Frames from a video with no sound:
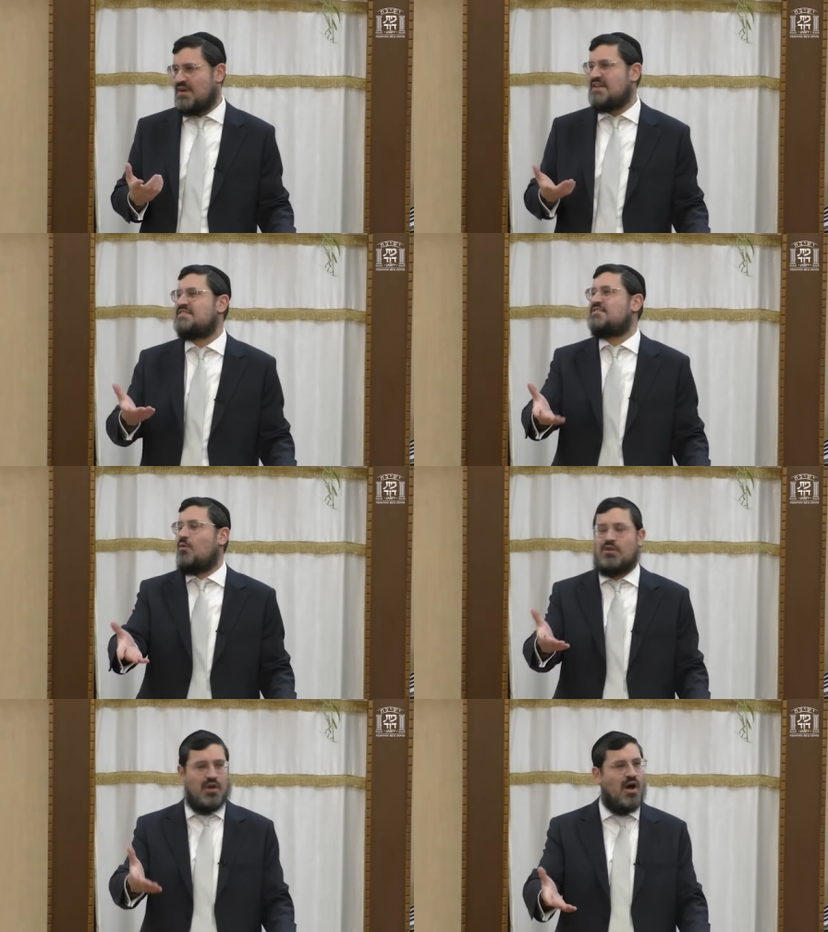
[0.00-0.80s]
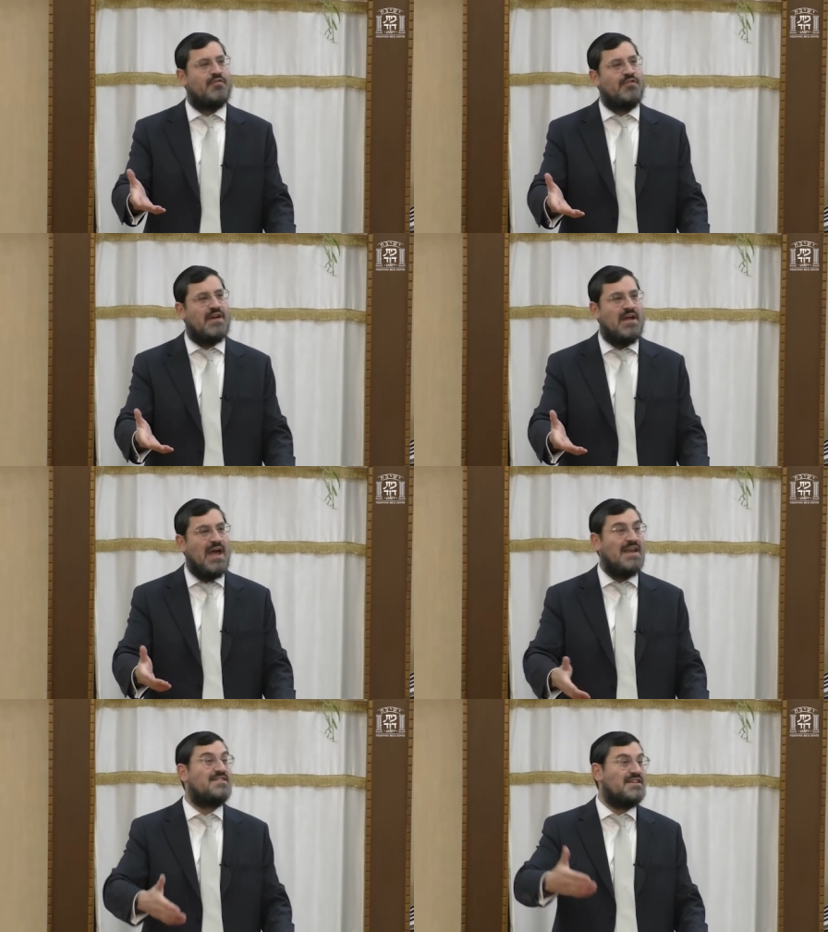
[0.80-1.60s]
He's stolen half of it
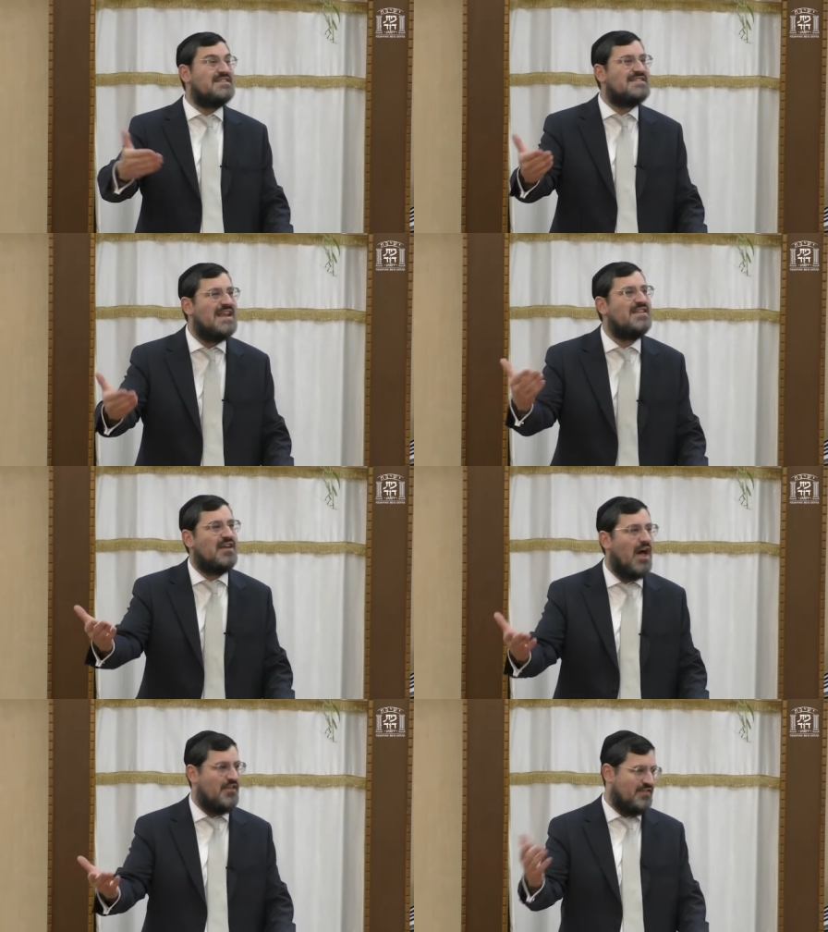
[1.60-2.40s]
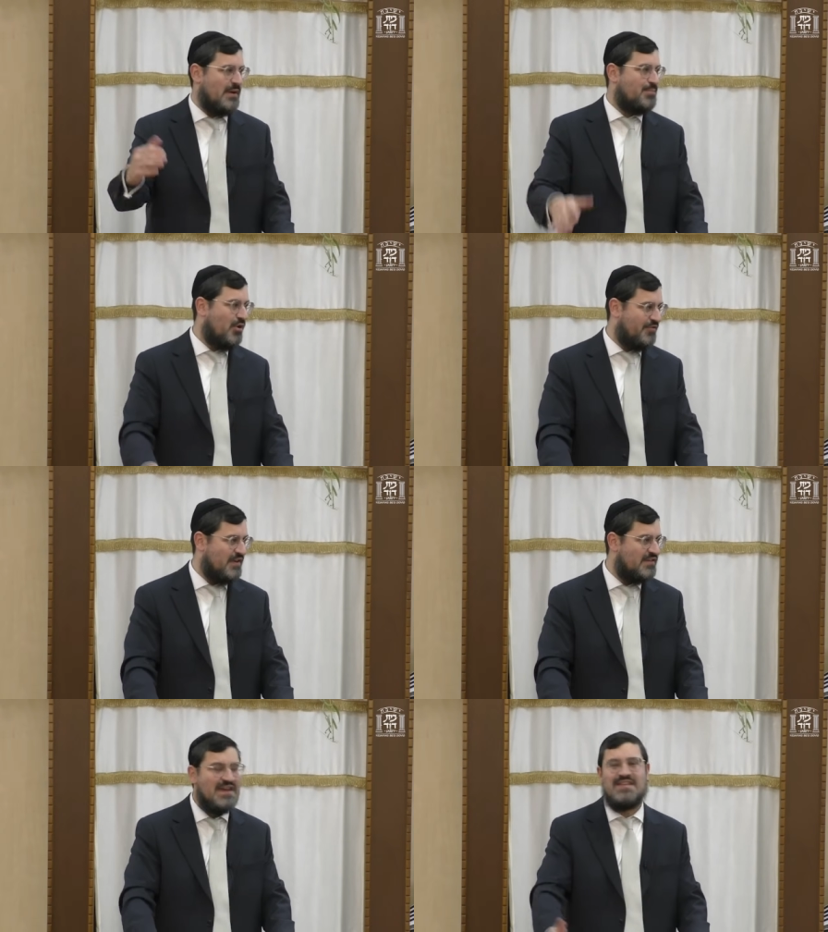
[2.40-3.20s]
and he's going to sell it to others at a
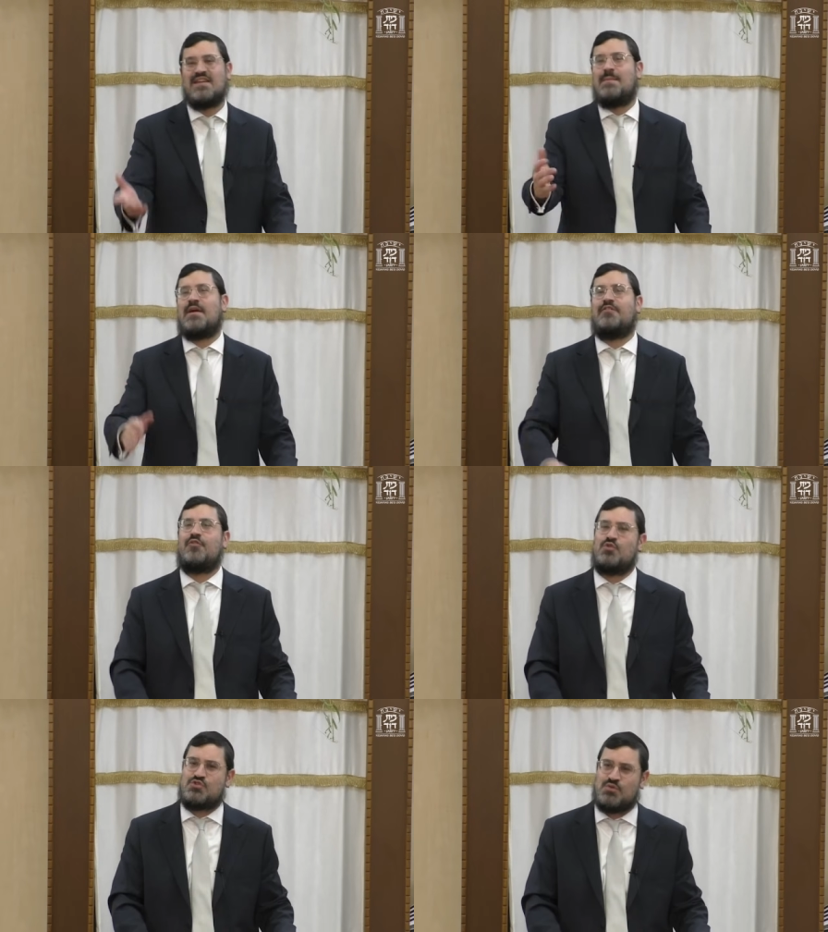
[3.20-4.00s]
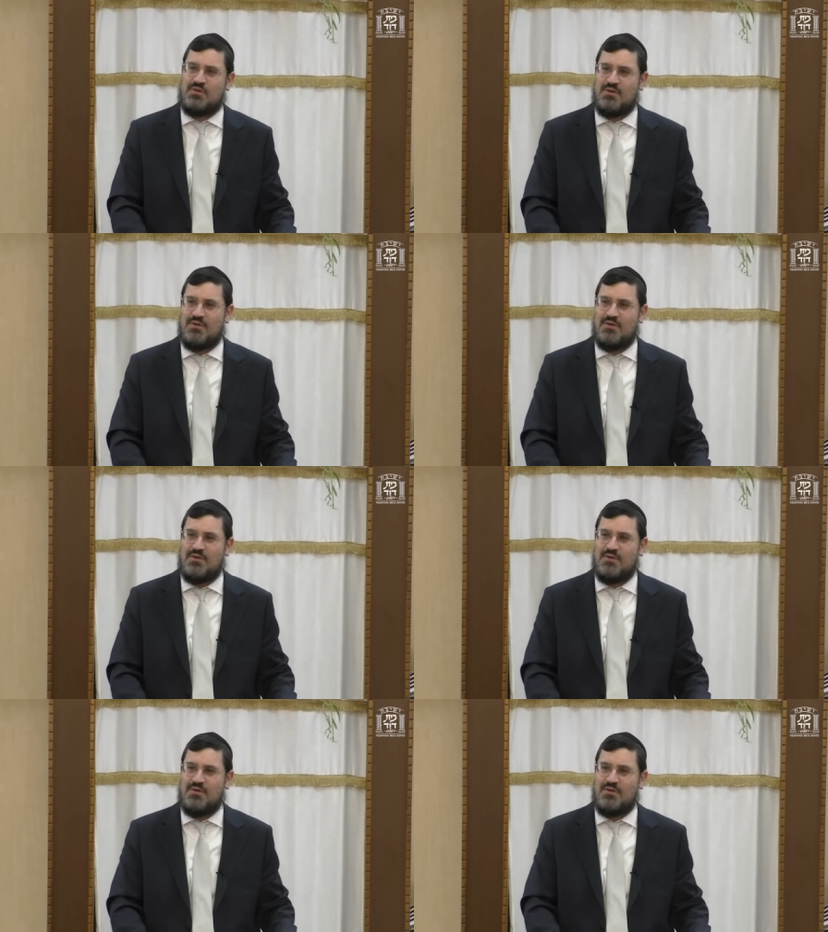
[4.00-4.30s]
profit. He's going to make a fortune